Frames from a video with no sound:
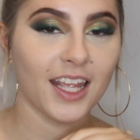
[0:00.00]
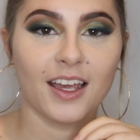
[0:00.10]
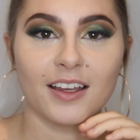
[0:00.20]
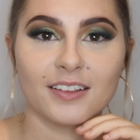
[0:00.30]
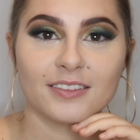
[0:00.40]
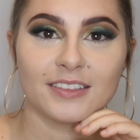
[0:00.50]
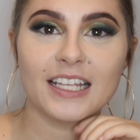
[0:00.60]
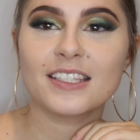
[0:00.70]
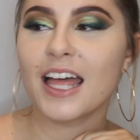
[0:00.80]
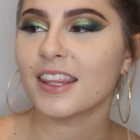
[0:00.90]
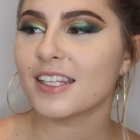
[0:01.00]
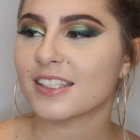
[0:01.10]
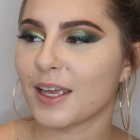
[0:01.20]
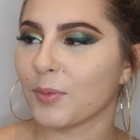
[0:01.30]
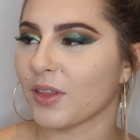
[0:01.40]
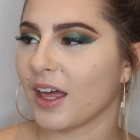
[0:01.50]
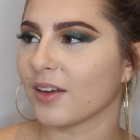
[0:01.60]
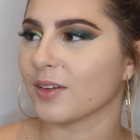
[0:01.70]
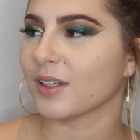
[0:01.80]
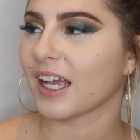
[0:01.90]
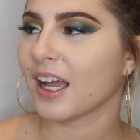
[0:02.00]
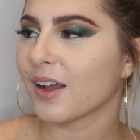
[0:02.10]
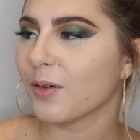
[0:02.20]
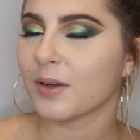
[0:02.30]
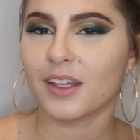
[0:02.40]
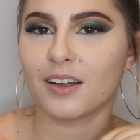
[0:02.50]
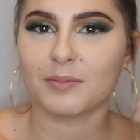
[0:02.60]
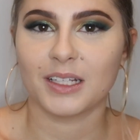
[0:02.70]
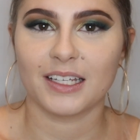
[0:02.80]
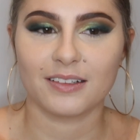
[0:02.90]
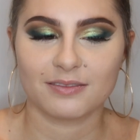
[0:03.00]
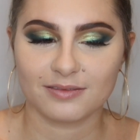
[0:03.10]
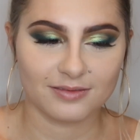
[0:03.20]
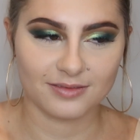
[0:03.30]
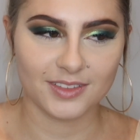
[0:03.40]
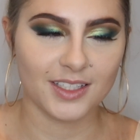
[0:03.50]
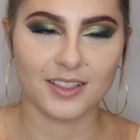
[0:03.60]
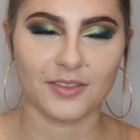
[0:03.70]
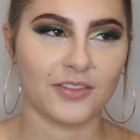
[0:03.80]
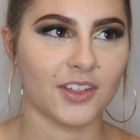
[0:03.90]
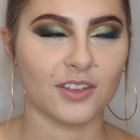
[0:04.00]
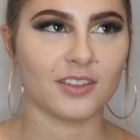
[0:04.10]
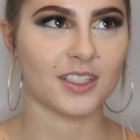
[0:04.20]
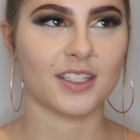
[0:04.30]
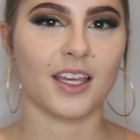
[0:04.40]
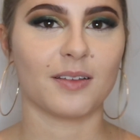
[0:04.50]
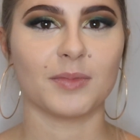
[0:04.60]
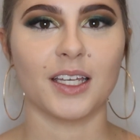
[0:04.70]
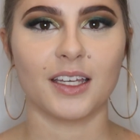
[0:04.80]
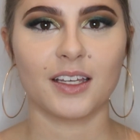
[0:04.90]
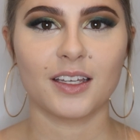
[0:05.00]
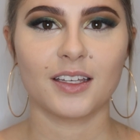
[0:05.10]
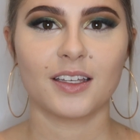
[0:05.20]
Yeah. It's not the same without you. Like, I go in there, I'm like, it doesn't feel the same. Like...